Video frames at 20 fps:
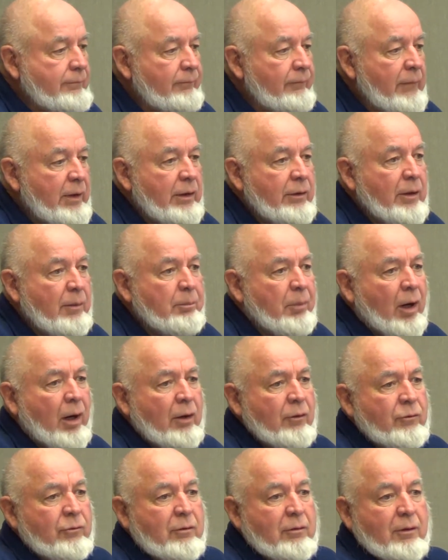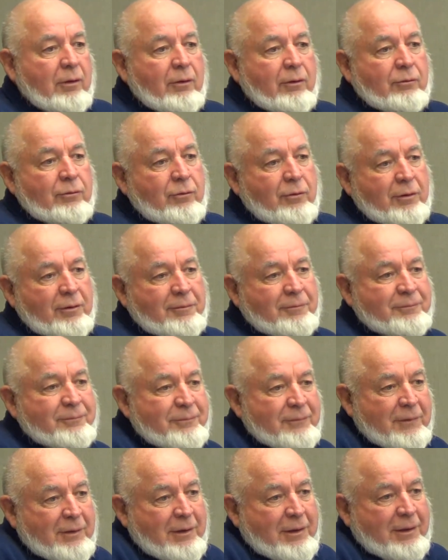the bars closed
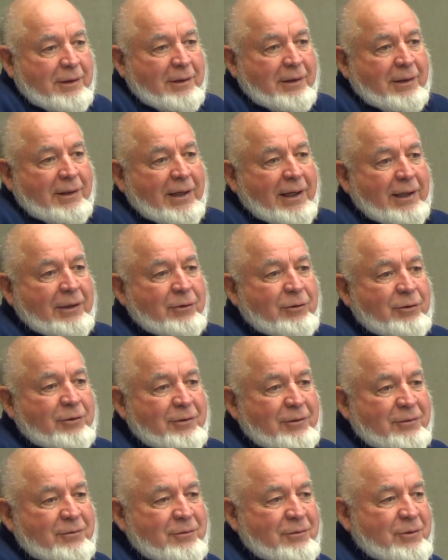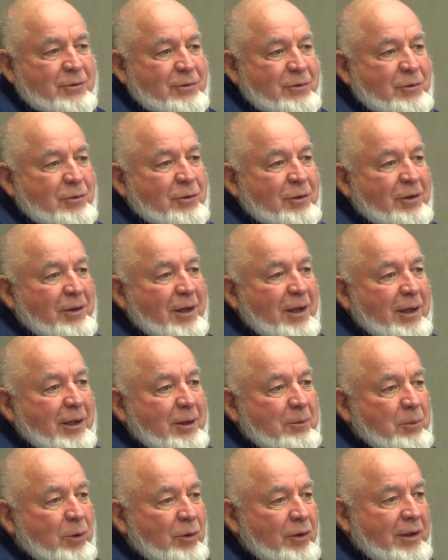at 2 o'clock in
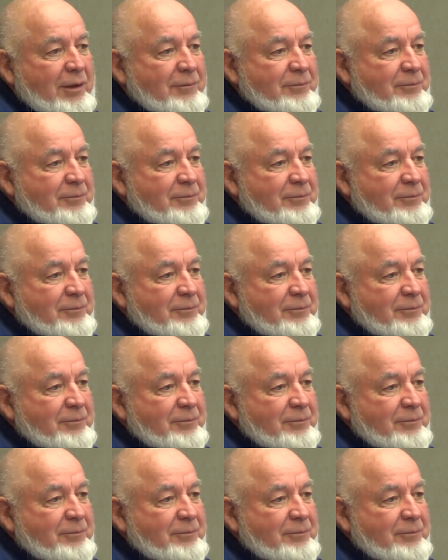the morning.